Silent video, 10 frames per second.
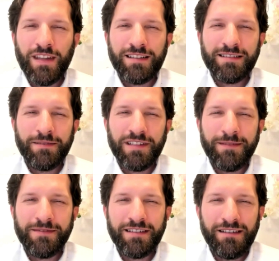
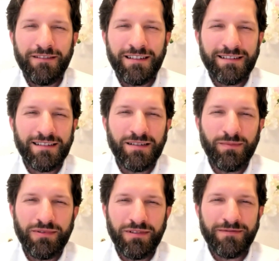Sometimes I give an
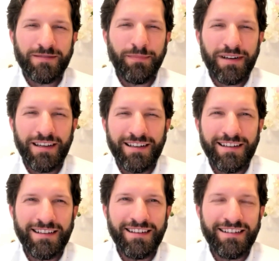example of
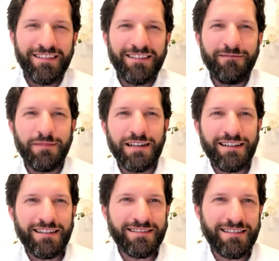spaghetti, that the
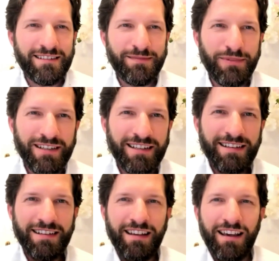mind is like
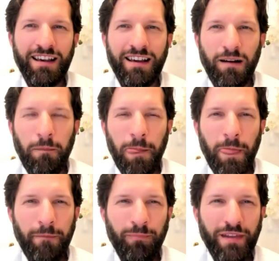spaghetti.
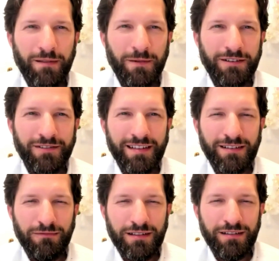And when you
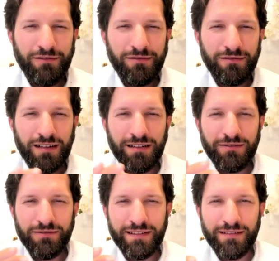take one noodle
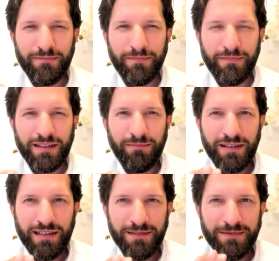out, it
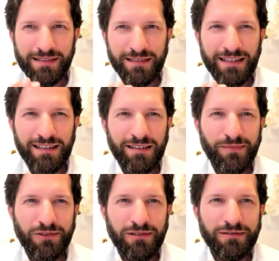becomes slightly
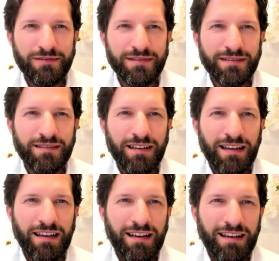more loose.
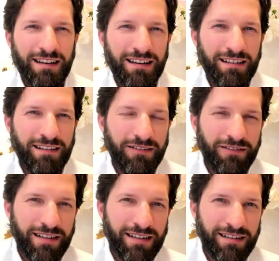And then you
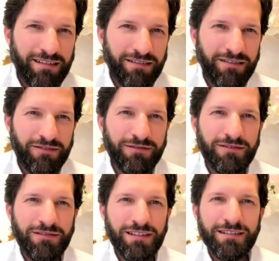take another
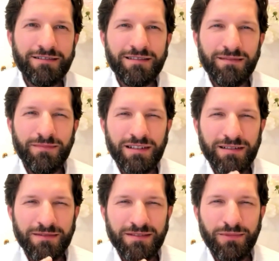noodle out, it
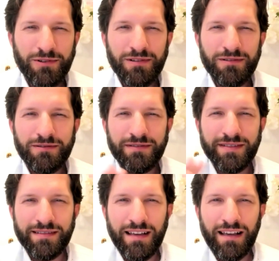becomes more
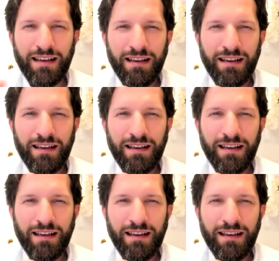loose.